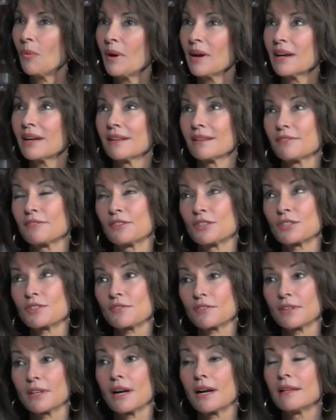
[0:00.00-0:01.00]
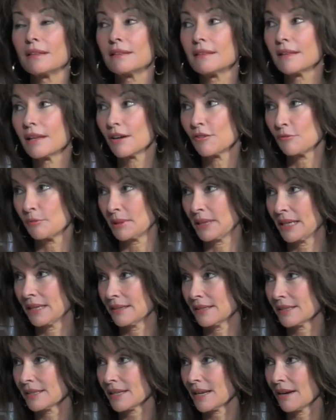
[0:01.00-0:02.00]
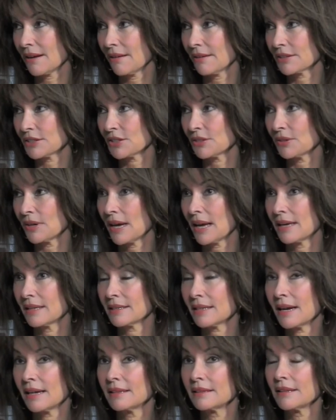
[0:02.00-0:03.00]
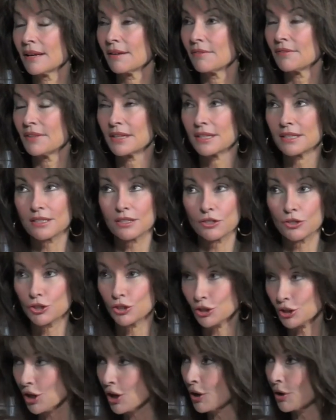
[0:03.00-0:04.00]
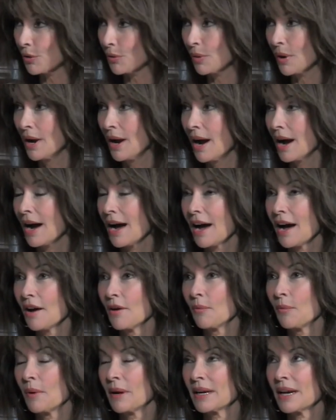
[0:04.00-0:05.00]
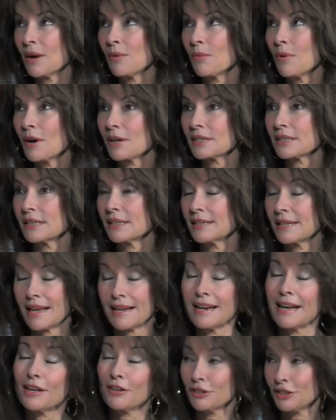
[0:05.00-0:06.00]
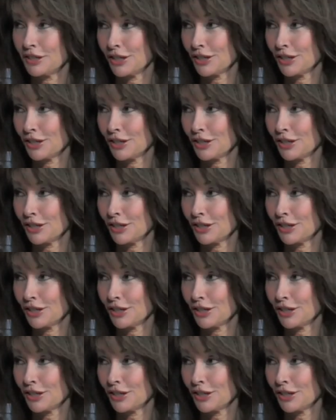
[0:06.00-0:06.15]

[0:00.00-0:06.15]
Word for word: well first of all i love playing this character and i love this show yeah. Uh, when i walked in and i